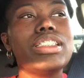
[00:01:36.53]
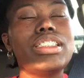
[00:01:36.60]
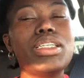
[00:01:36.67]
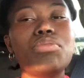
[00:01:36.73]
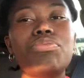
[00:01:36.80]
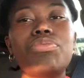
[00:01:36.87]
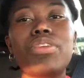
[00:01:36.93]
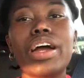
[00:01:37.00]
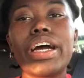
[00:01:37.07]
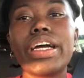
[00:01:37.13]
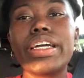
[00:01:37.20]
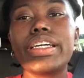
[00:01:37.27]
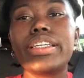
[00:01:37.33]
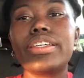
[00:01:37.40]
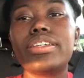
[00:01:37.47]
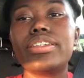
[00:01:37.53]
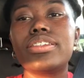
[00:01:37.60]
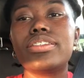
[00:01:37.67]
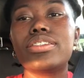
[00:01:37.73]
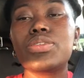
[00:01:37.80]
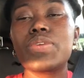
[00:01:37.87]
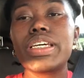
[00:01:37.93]
deep fried
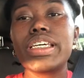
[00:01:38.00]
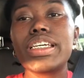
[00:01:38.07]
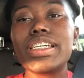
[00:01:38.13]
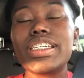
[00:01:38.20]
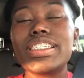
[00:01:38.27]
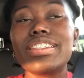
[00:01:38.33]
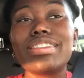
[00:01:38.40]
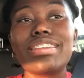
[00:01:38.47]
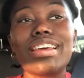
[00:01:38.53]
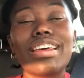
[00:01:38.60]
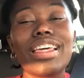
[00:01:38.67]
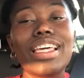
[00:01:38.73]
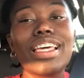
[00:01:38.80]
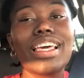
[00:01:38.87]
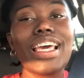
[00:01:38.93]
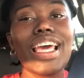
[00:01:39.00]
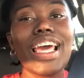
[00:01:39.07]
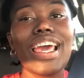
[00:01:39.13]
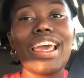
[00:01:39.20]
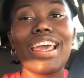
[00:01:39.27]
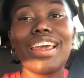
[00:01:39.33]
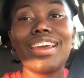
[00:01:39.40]
Twinkies
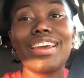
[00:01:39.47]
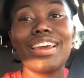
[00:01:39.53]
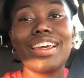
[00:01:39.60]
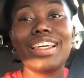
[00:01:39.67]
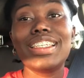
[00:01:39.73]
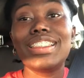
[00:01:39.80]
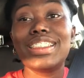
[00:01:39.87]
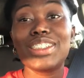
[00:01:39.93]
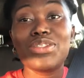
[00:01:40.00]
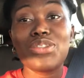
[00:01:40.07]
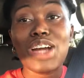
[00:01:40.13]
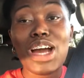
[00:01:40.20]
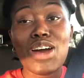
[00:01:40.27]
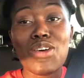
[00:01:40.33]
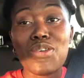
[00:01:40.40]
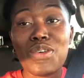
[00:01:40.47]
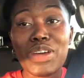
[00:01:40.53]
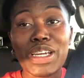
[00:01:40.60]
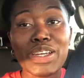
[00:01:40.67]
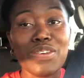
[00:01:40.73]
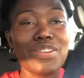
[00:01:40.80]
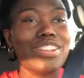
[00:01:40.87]
and deep fried
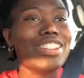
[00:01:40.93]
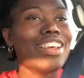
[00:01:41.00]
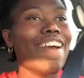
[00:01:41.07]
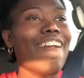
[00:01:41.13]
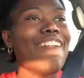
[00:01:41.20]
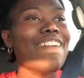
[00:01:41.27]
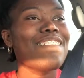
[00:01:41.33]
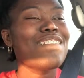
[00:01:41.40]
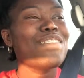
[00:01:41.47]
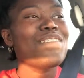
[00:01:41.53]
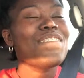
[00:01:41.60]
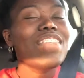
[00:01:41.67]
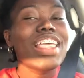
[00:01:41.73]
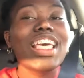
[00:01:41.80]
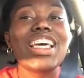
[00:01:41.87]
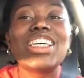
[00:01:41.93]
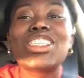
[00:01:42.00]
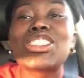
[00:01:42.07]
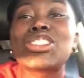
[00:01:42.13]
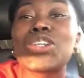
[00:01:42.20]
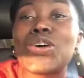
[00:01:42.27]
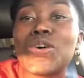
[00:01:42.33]
Oreos.
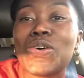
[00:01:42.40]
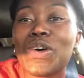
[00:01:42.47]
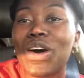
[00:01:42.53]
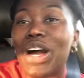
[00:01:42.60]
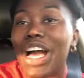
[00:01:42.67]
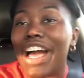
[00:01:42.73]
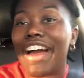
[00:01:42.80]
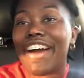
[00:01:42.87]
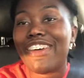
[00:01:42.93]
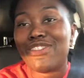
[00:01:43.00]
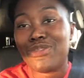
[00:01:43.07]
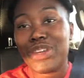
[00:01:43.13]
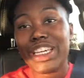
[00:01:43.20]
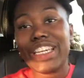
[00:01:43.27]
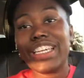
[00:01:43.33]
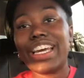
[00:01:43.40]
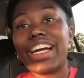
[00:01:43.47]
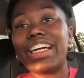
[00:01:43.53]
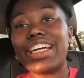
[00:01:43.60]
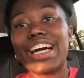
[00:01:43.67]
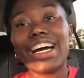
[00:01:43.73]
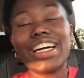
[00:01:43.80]
So I went and I
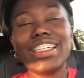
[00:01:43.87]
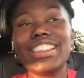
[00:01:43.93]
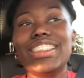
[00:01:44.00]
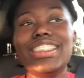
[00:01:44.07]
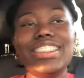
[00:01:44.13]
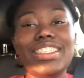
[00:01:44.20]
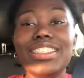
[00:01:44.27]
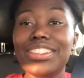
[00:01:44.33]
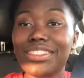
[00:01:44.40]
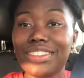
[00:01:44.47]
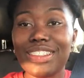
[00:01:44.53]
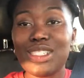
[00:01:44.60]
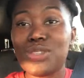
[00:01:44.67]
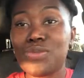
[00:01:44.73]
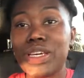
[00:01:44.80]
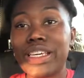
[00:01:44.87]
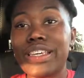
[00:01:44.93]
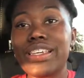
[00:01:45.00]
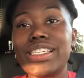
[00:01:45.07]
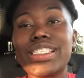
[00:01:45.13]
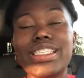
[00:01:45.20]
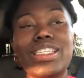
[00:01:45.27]
got the
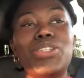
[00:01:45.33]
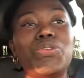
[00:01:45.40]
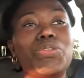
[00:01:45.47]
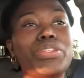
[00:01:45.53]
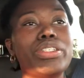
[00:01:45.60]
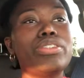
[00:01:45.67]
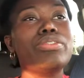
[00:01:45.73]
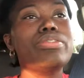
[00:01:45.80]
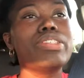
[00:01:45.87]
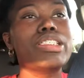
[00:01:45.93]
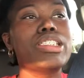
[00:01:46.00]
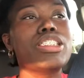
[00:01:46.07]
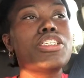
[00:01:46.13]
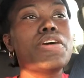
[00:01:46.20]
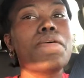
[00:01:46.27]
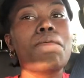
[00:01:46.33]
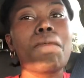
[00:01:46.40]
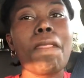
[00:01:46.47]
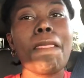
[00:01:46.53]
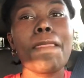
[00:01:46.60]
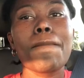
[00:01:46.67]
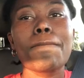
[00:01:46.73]
Twinkies and Oreos and stuff.
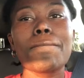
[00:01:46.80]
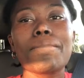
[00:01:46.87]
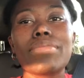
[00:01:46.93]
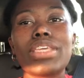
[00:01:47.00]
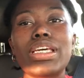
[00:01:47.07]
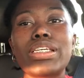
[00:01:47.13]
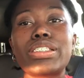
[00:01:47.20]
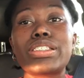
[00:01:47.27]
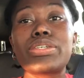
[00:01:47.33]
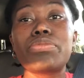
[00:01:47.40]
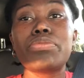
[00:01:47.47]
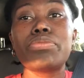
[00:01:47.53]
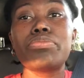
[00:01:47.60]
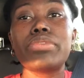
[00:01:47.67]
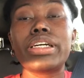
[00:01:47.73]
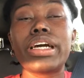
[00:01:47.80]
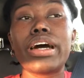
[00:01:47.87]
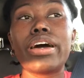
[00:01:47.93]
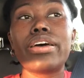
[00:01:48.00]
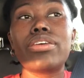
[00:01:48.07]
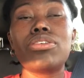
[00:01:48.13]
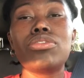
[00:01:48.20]
So when we
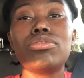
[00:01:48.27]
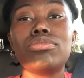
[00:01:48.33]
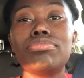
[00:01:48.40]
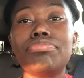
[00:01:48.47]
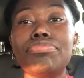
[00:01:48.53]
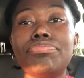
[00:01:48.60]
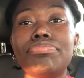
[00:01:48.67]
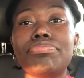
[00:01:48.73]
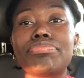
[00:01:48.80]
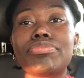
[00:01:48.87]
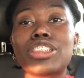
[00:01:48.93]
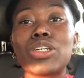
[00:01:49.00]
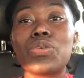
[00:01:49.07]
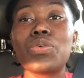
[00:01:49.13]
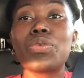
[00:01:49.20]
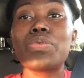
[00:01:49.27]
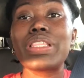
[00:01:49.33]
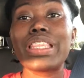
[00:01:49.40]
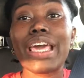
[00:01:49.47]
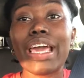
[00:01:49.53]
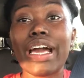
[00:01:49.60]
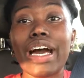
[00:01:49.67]
got home, well,
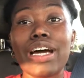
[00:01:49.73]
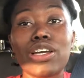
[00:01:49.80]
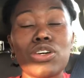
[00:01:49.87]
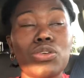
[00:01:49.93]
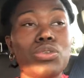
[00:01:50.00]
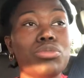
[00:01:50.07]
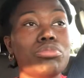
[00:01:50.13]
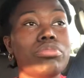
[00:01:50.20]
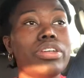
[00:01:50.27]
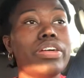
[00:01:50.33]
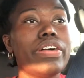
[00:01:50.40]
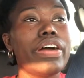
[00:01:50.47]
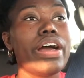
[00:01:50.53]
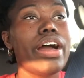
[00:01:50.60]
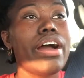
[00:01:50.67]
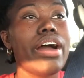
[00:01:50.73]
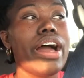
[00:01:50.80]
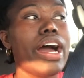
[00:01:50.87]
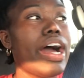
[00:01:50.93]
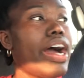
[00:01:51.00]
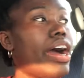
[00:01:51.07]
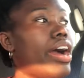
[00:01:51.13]
when they got home,
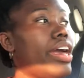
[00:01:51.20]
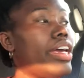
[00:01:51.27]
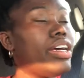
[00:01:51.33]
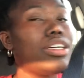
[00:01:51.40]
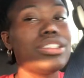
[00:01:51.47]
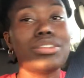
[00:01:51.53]
I